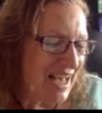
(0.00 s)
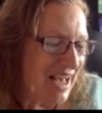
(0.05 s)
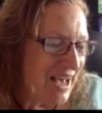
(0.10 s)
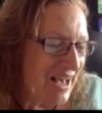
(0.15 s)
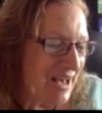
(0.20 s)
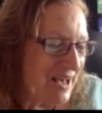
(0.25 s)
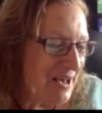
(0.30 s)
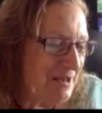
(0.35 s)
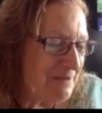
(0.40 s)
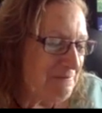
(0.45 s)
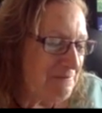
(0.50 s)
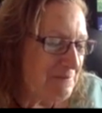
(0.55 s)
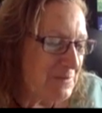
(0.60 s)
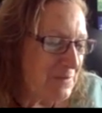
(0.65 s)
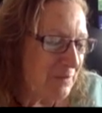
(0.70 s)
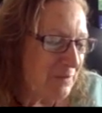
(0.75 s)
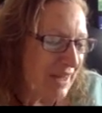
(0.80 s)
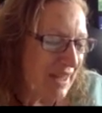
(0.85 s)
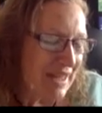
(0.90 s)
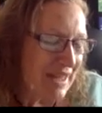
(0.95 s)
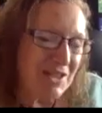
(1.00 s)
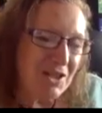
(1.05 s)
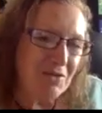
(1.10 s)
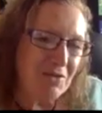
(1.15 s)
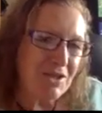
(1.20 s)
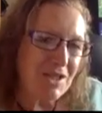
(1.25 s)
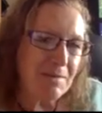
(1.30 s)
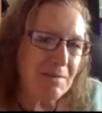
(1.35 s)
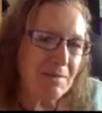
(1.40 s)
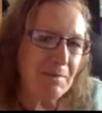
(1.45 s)
um, it's
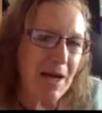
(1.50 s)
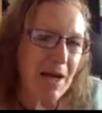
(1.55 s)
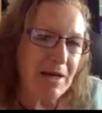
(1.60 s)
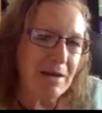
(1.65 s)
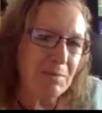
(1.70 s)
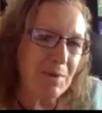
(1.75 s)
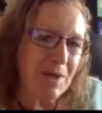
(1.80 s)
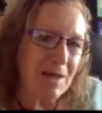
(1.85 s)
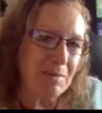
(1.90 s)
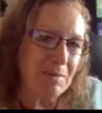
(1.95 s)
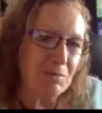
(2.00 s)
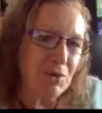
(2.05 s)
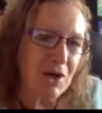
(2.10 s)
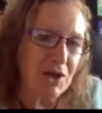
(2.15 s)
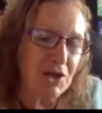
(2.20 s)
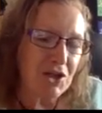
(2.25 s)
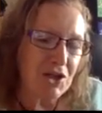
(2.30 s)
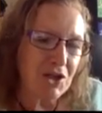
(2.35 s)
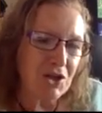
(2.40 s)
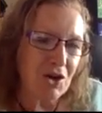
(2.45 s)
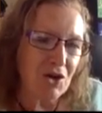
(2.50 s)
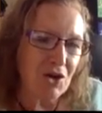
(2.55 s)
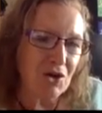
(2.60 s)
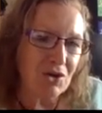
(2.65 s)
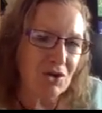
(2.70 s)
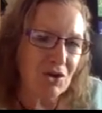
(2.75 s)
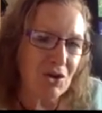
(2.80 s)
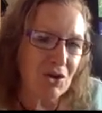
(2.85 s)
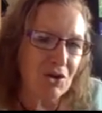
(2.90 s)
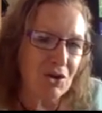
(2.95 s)
obviously made a big impression
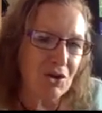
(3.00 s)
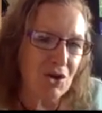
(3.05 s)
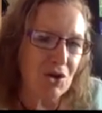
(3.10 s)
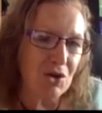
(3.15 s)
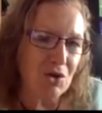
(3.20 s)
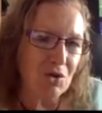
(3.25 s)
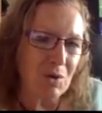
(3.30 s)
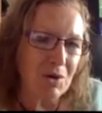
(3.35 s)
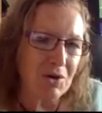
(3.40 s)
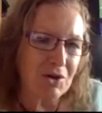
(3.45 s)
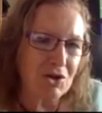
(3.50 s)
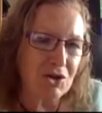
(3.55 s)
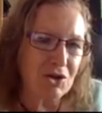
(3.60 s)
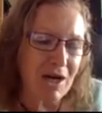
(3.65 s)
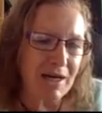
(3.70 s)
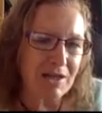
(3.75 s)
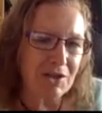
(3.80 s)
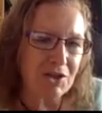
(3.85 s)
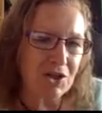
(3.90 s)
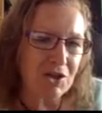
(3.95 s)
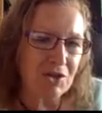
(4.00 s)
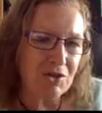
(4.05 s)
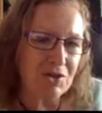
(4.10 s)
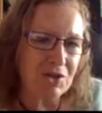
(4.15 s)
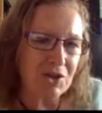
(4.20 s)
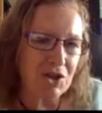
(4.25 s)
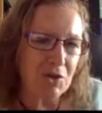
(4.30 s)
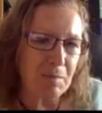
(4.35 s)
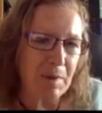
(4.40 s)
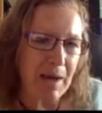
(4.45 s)
on, on you, what attracts you to
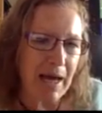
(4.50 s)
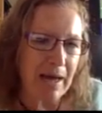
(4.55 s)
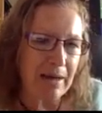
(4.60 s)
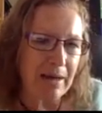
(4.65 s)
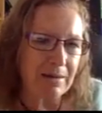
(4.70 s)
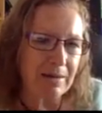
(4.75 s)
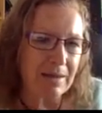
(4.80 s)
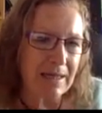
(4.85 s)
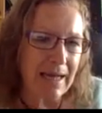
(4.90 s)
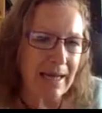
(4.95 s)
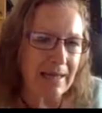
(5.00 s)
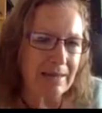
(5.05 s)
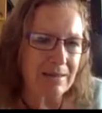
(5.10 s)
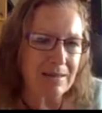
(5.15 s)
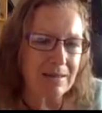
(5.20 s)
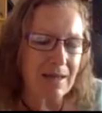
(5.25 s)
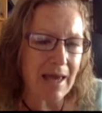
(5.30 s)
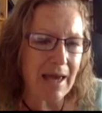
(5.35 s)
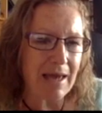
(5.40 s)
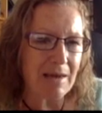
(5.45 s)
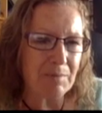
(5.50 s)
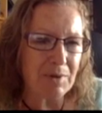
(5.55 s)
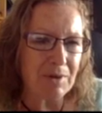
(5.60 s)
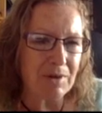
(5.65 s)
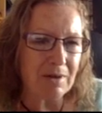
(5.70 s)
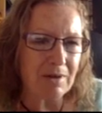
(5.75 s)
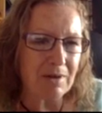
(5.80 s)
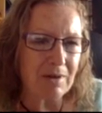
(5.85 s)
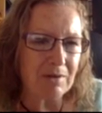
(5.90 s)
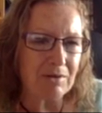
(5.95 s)
Japan and the landscape and the
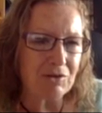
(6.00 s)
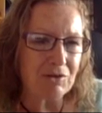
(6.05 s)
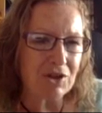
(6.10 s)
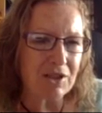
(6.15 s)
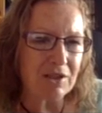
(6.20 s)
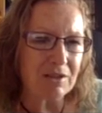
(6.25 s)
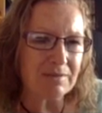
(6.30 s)
culture.